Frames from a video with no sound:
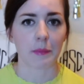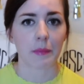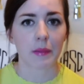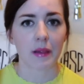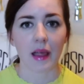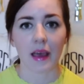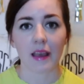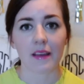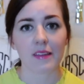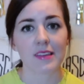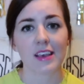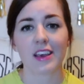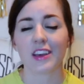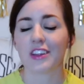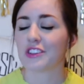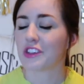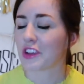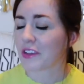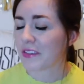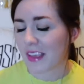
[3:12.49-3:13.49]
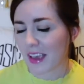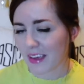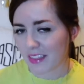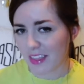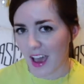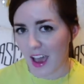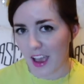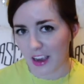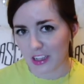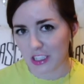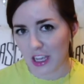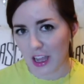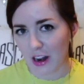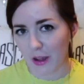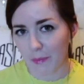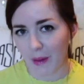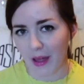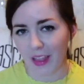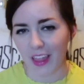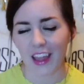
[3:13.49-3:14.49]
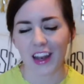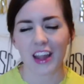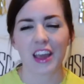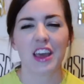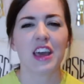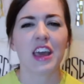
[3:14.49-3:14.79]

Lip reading: Plus, just like the eyeshadow palette,